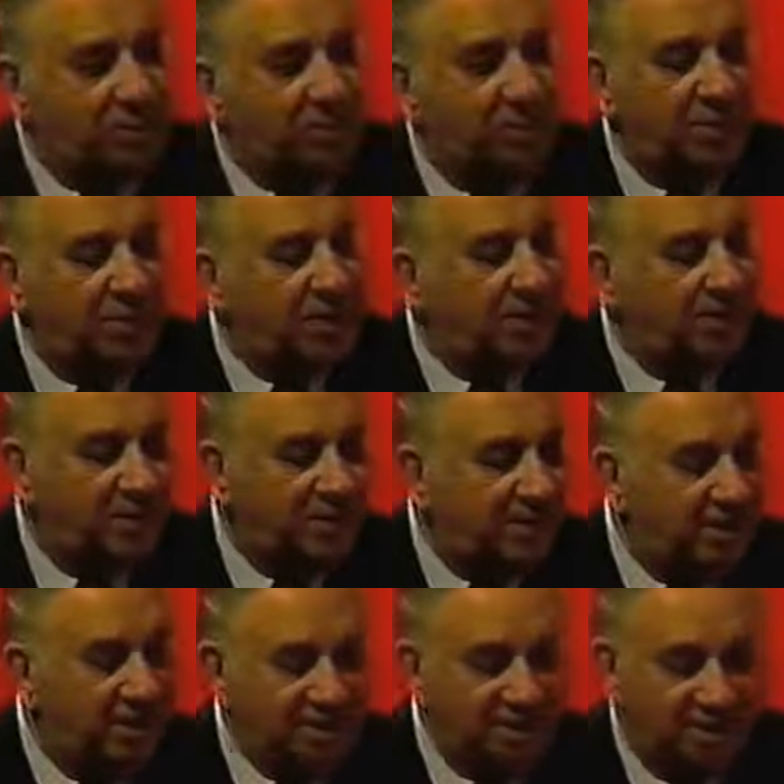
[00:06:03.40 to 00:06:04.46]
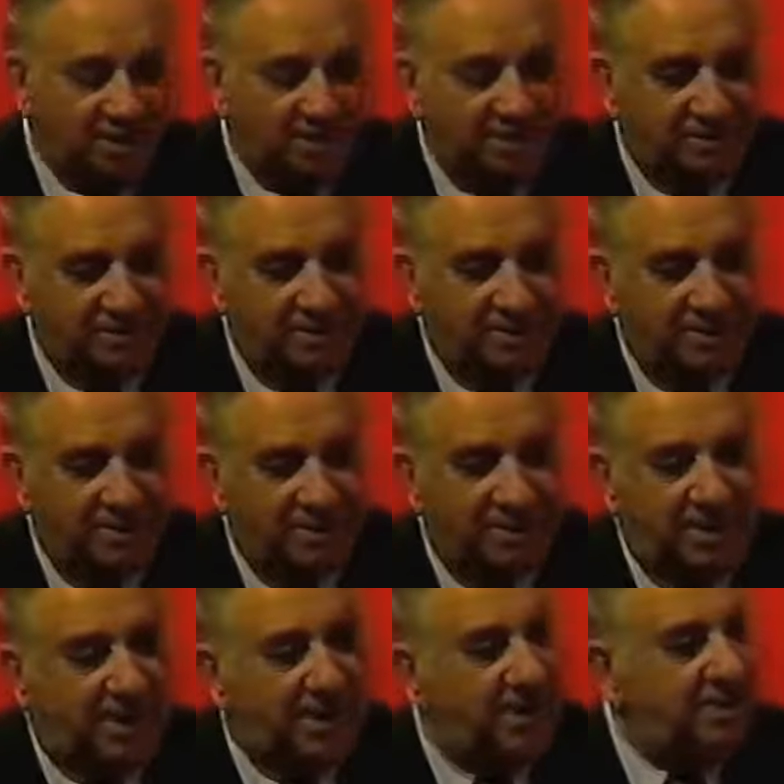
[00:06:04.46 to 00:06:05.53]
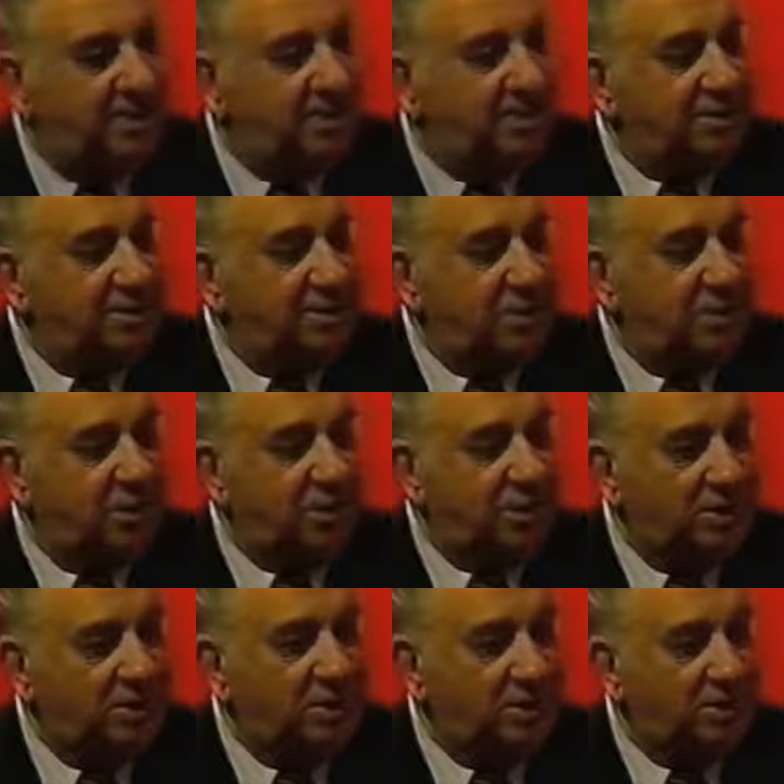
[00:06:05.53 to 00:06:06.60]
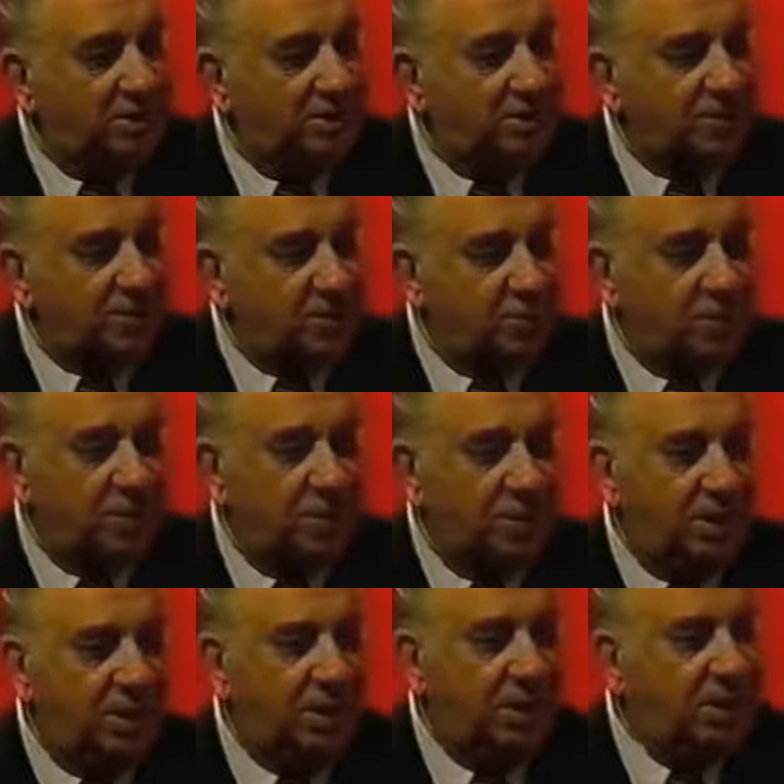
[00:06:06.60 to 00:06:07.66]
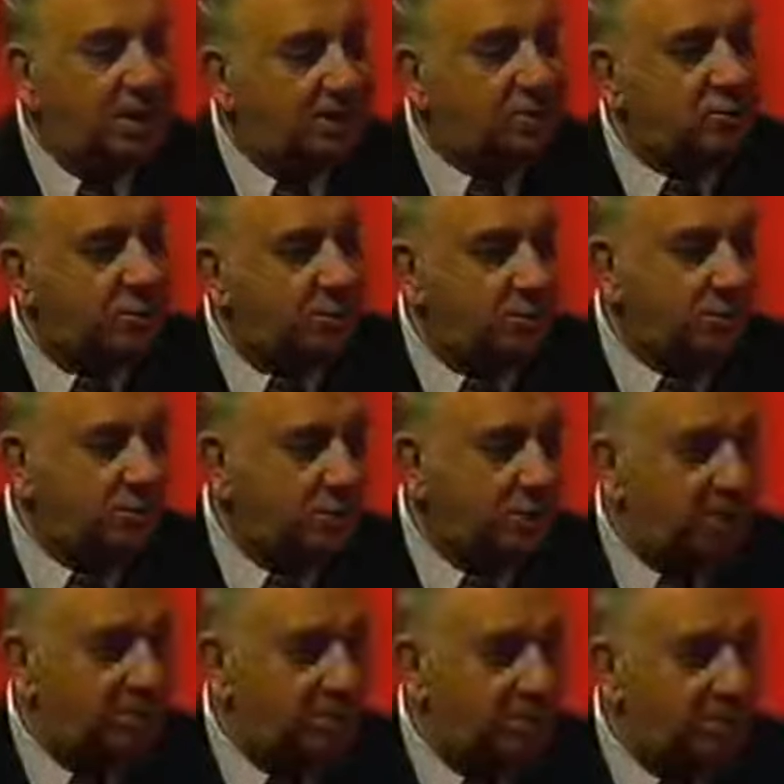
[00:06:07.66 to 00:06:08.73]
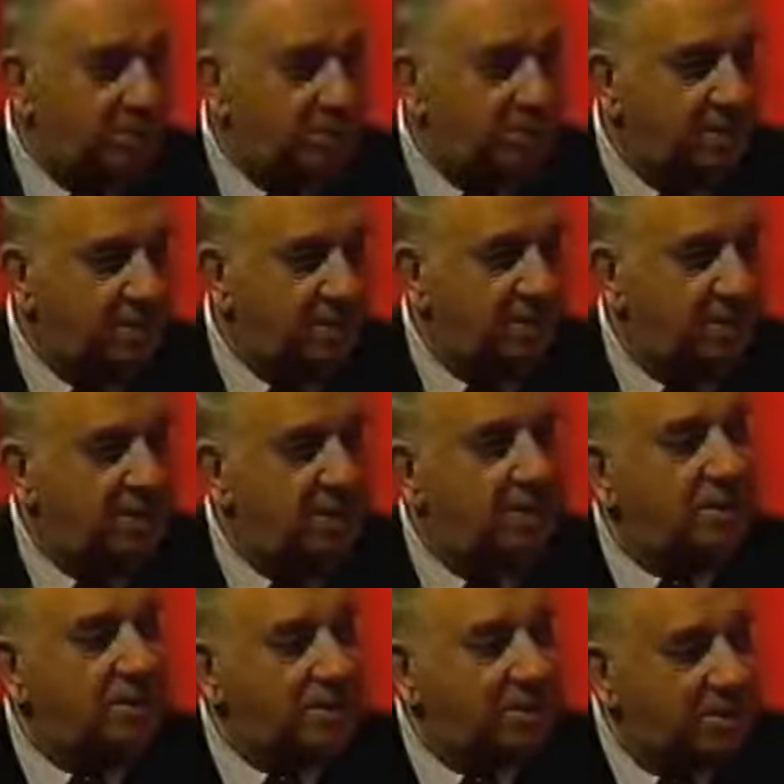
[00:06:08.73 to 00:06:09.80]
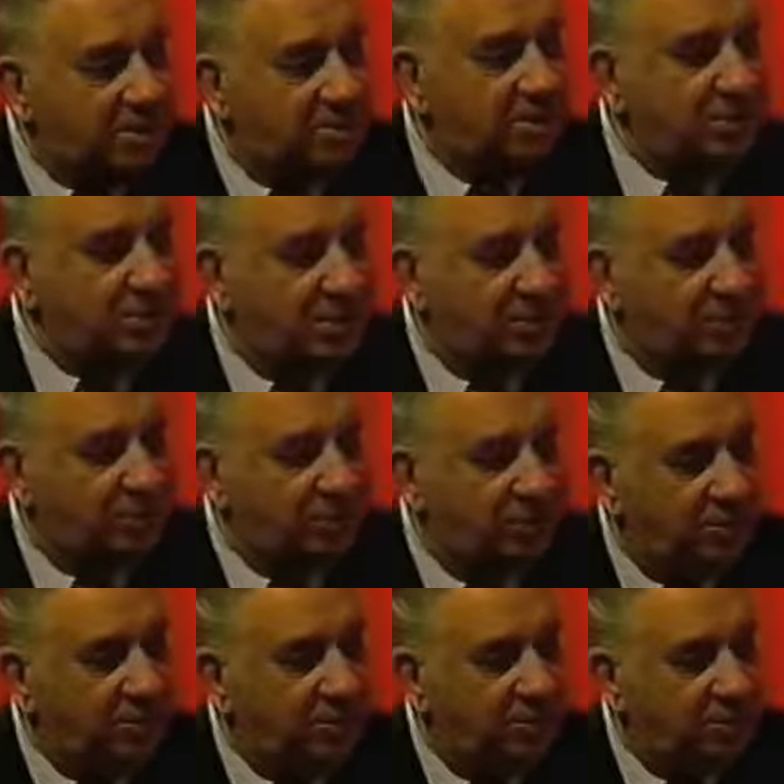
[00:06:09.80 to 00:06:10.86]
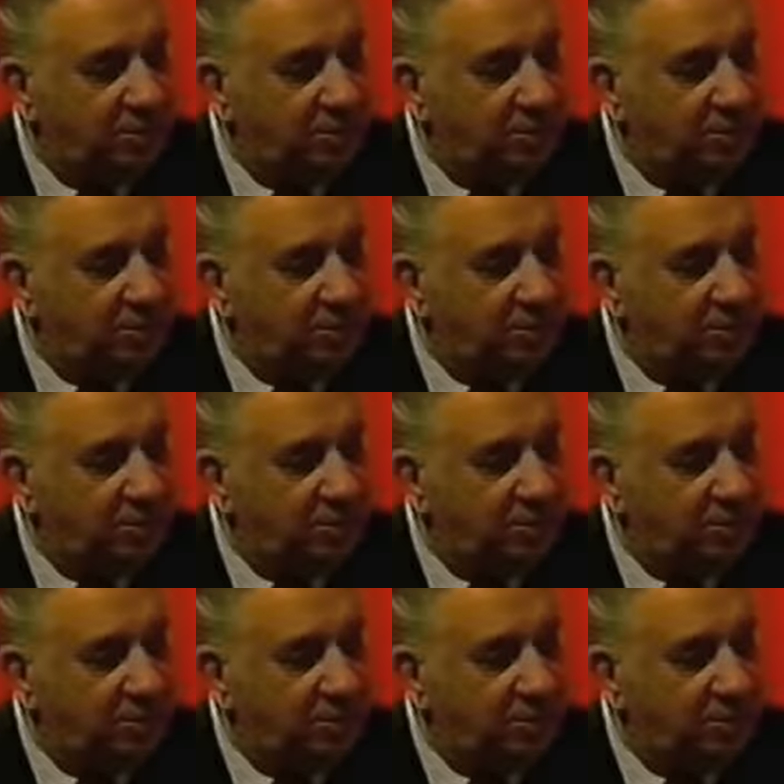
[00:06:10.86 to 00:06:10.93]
We were laughing our heads off. And she walked into this first one, and next door was a pub. Guess what the name of it was?